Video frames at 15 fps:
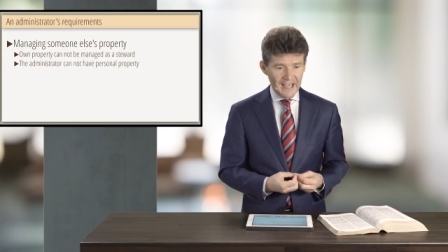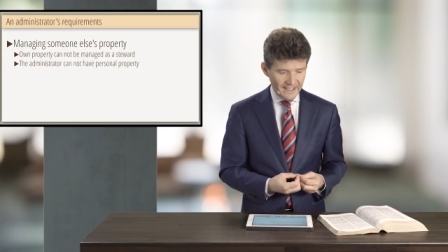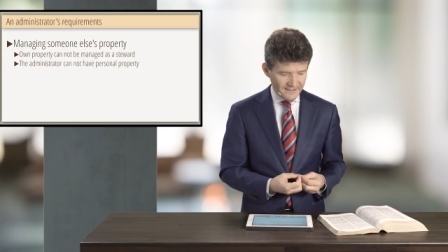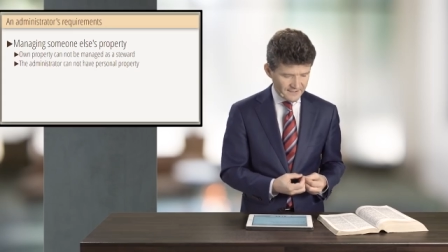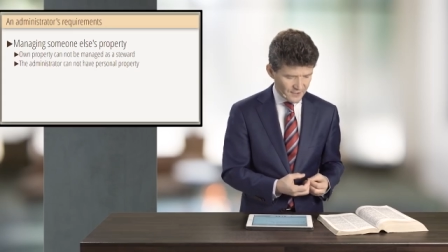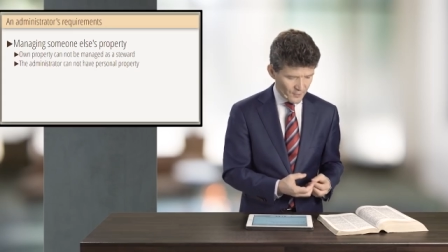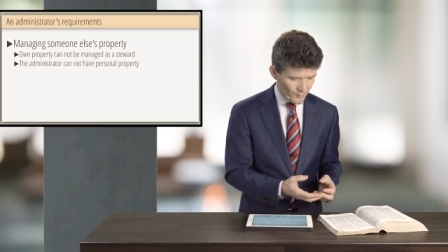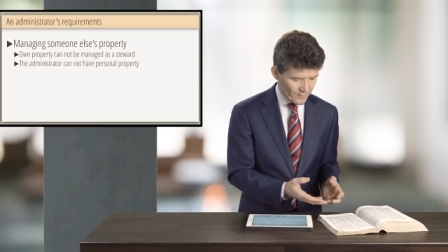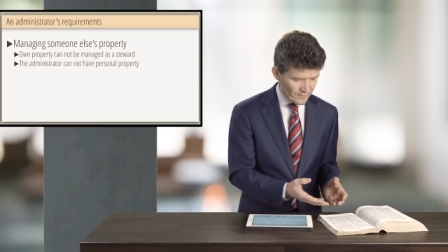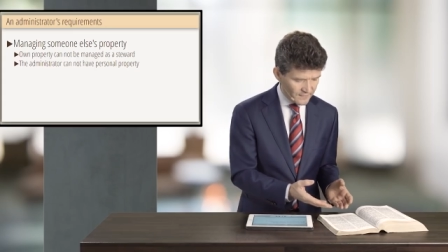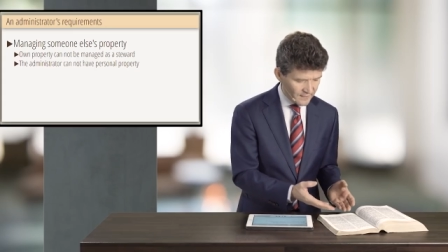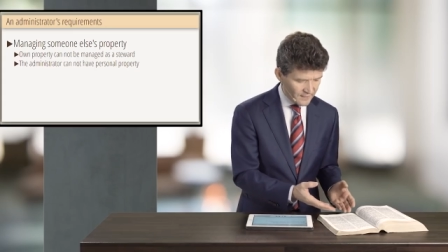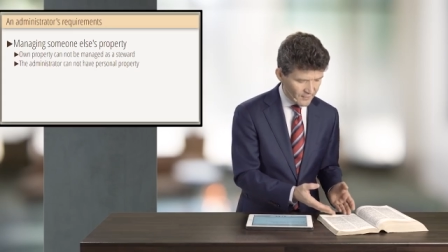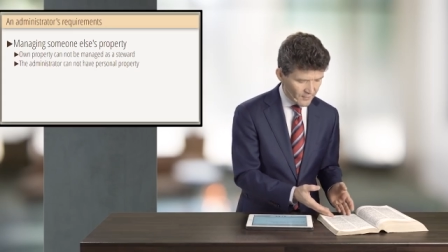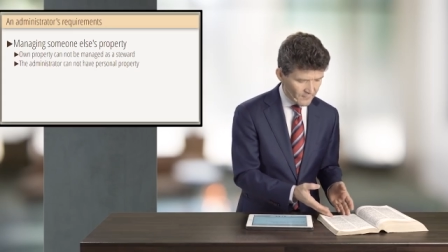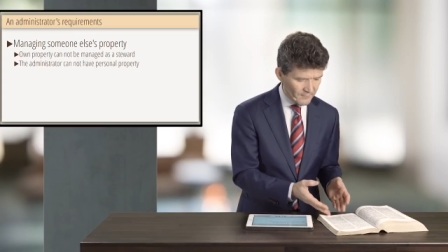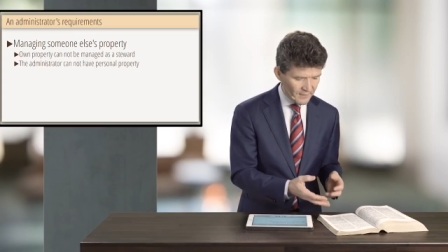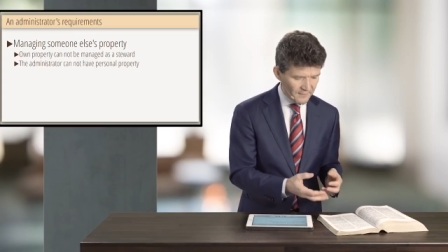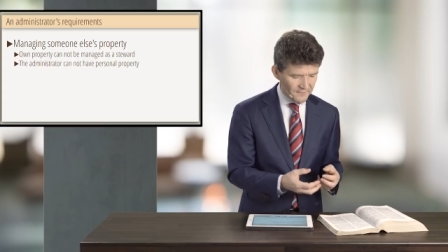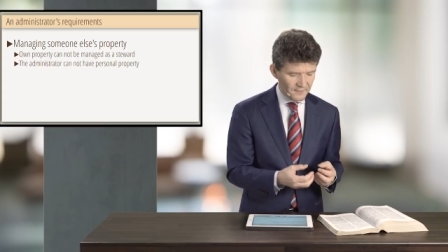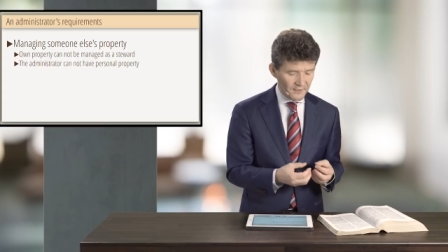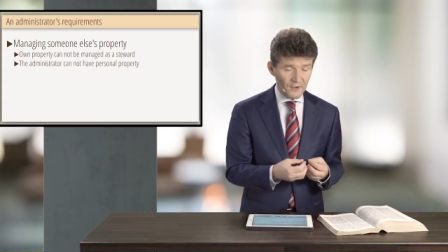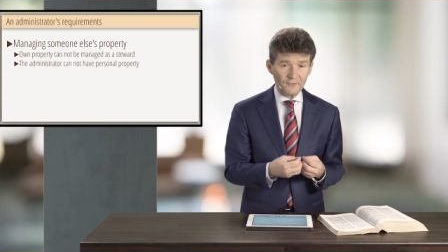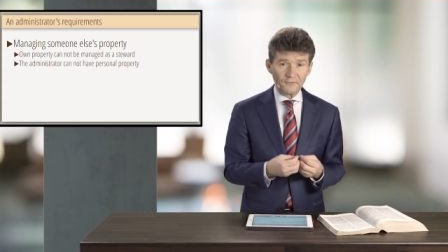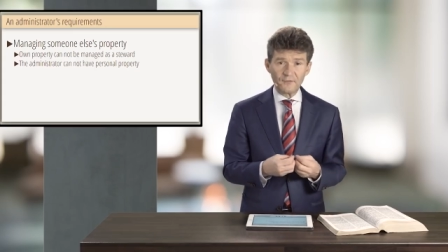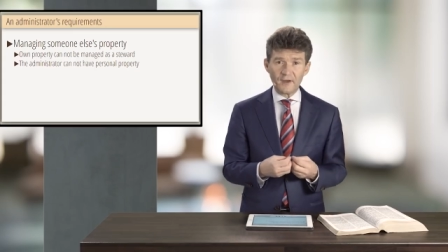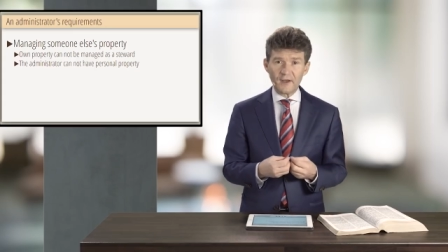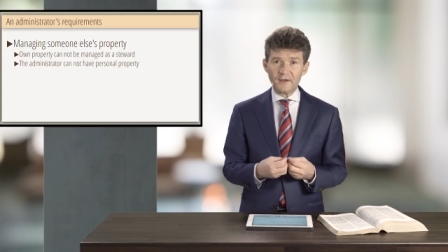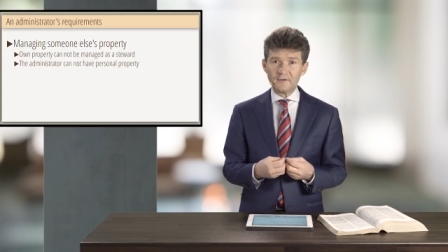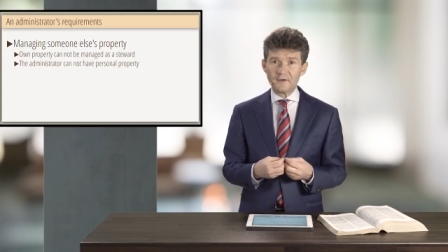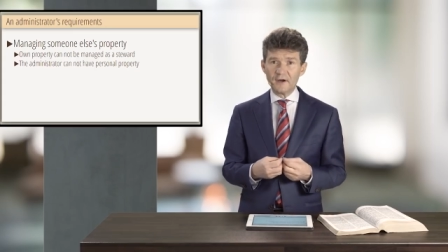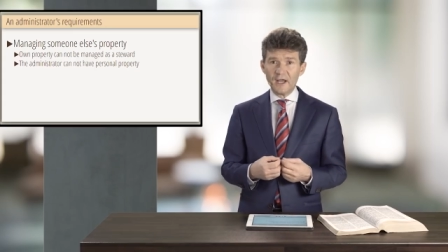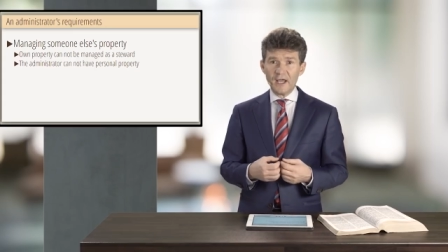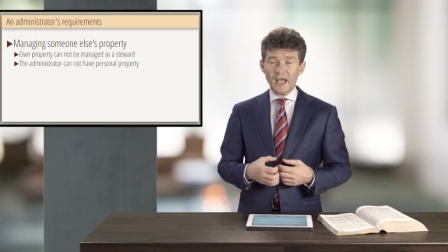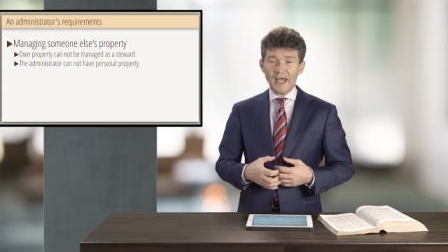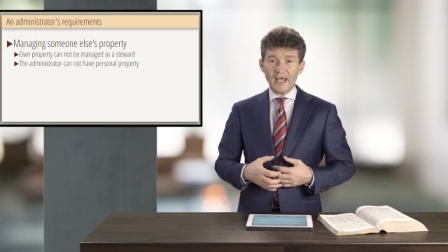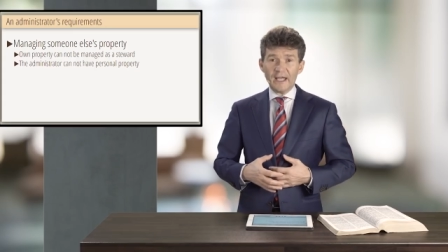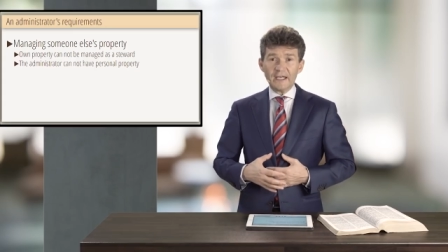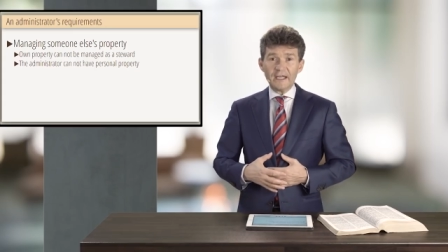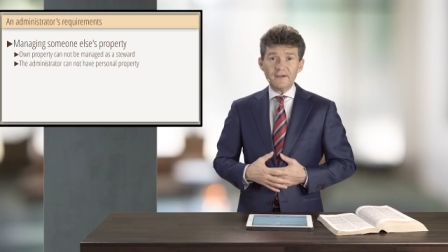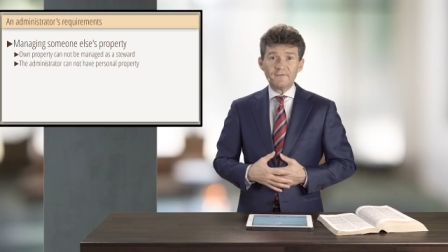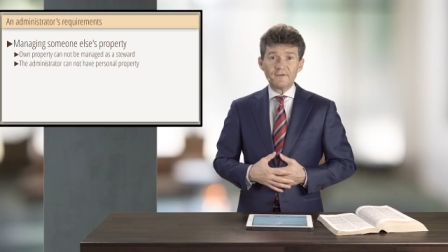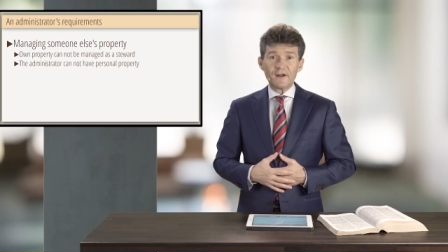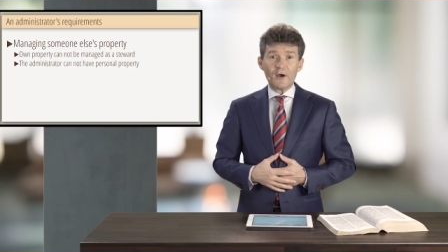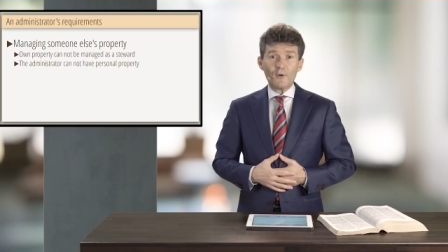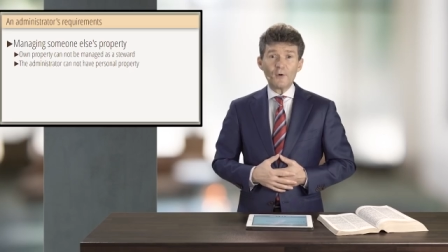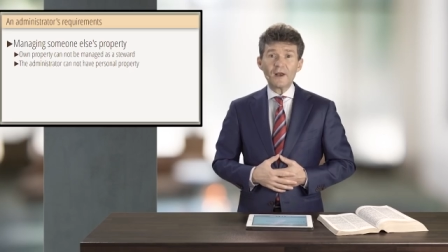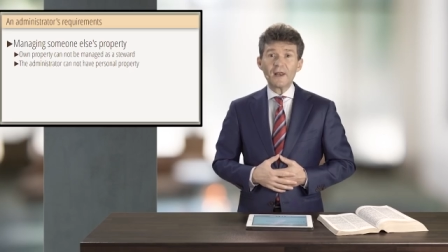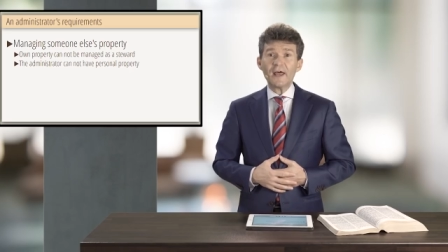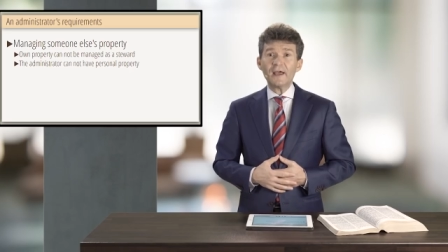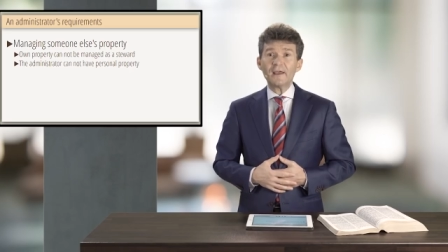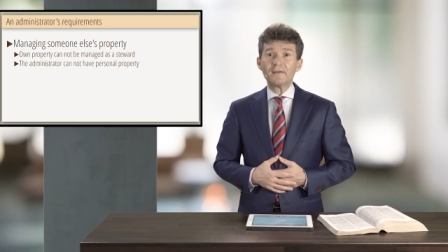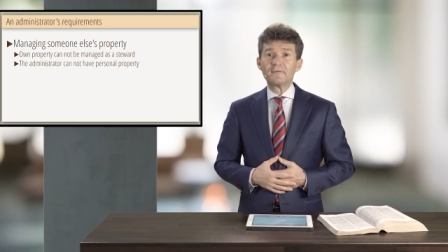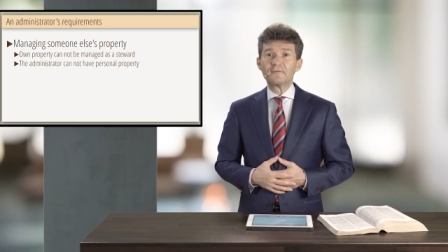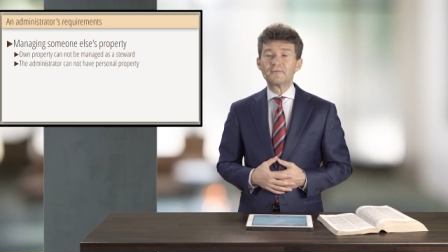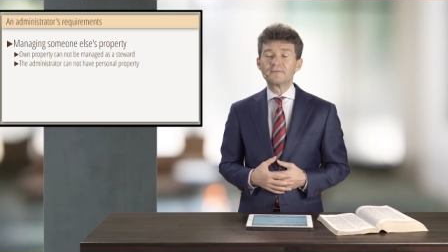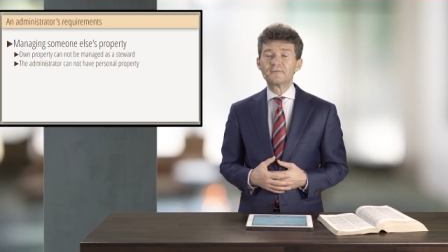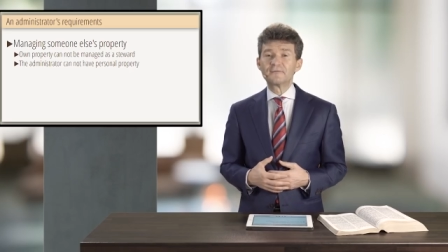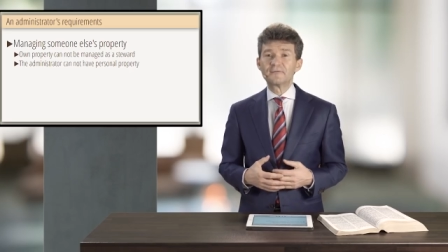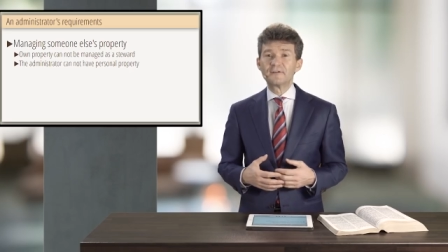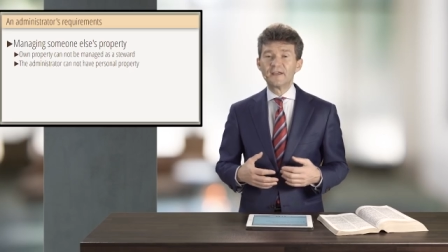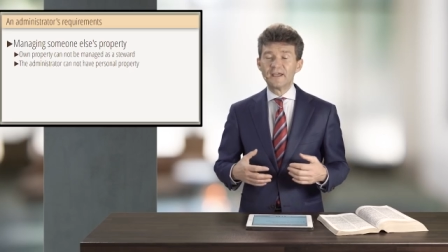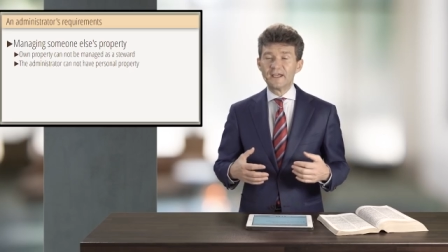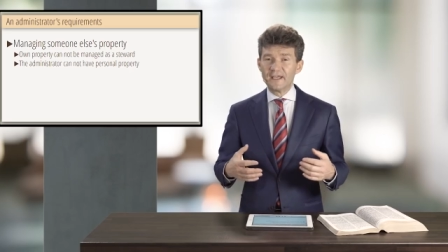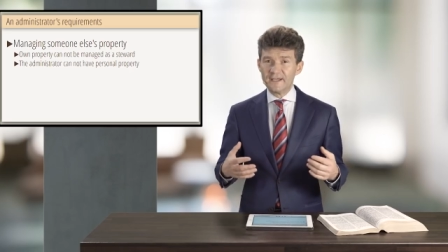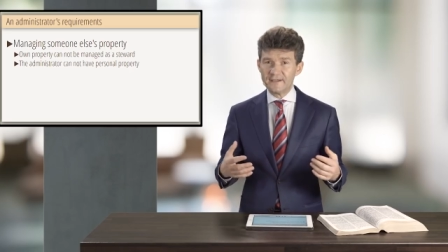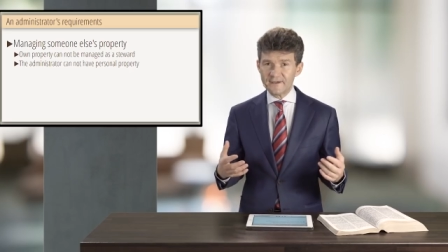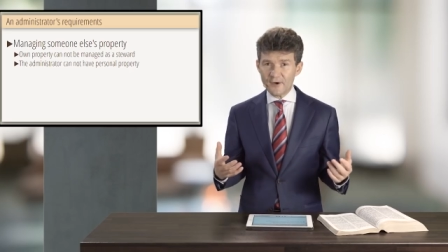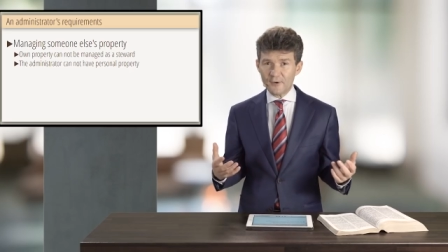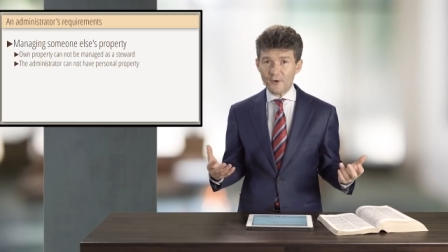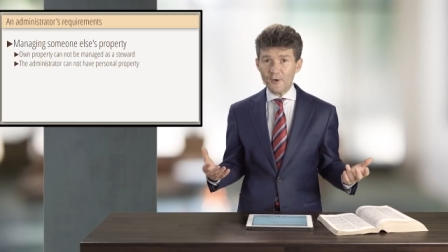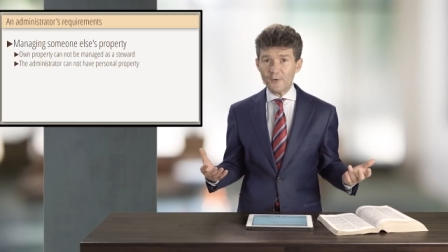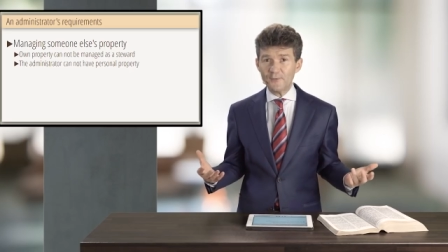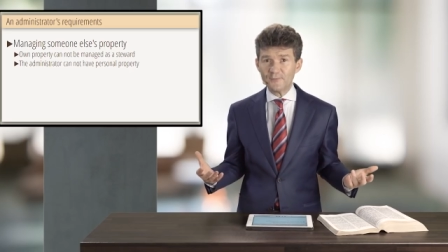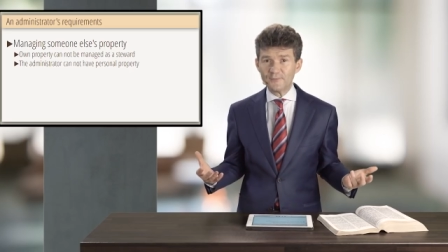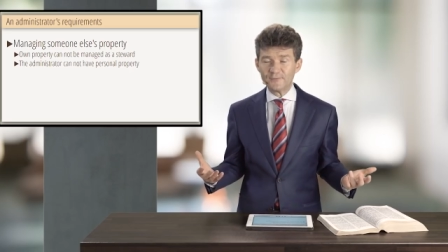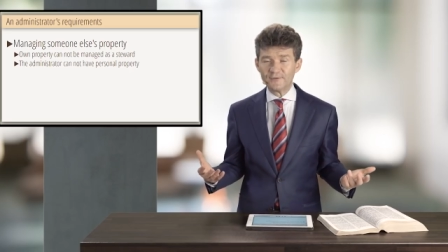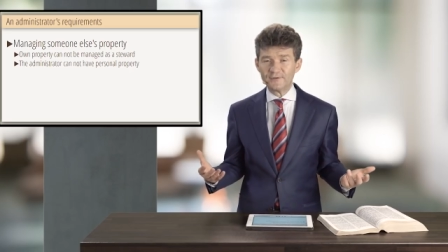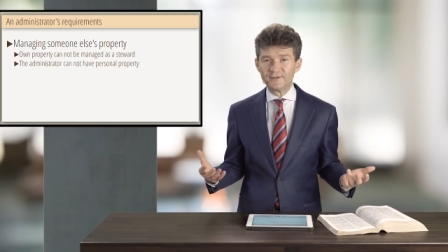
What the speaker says: And so we think our mother, our father, and even our life is our own,